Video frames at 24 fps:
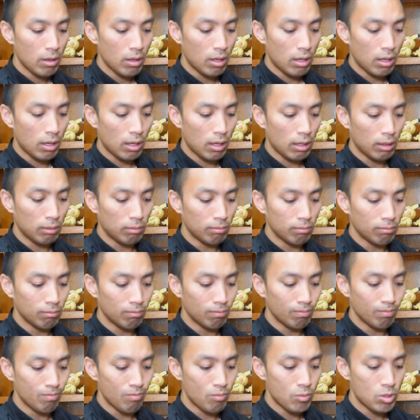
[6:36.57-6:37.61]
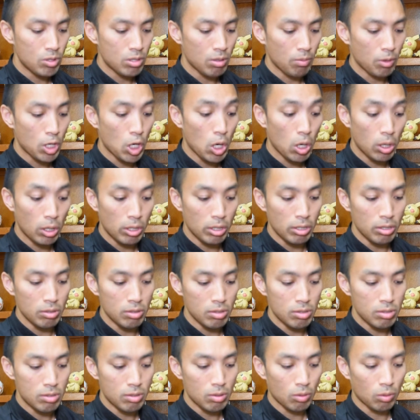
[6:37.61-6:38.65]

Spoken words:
some curtains